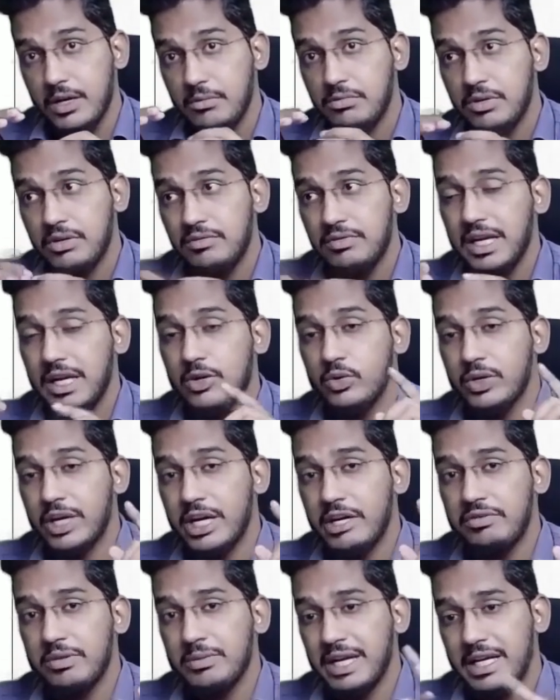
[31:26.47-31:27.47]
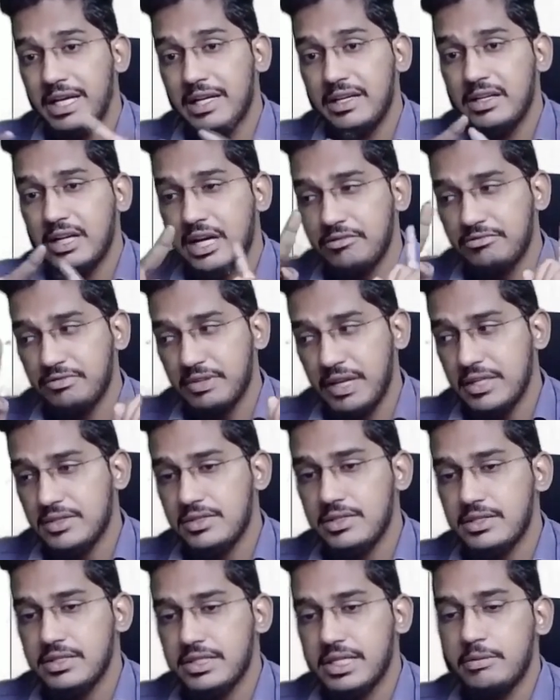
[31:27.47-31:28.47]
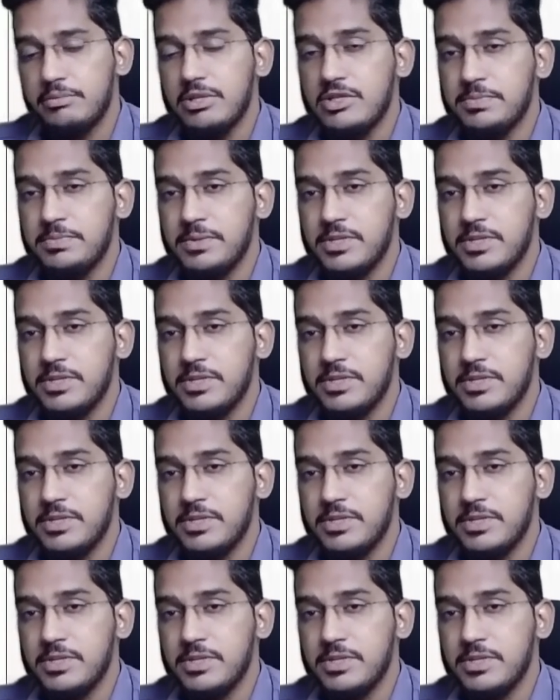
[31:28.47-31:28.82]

But when I look it from the entire financial statements